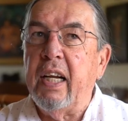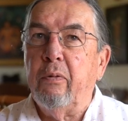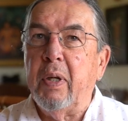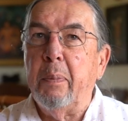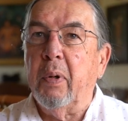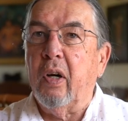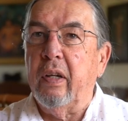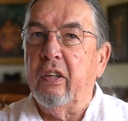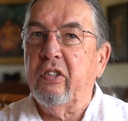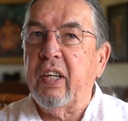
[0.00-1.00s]
Native
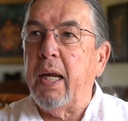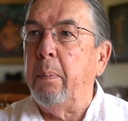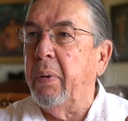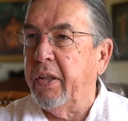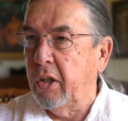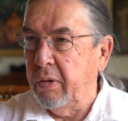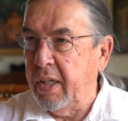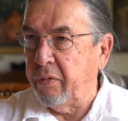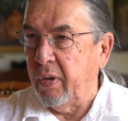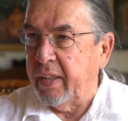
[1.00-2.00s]
people are the same, but
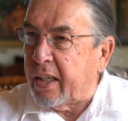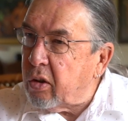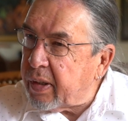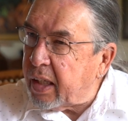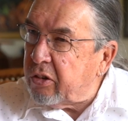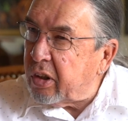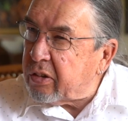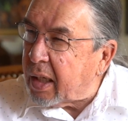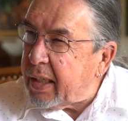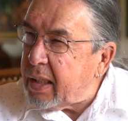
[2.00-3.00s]
they're different. They do
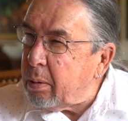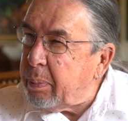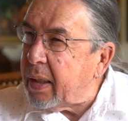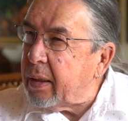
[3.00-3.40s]
things just a little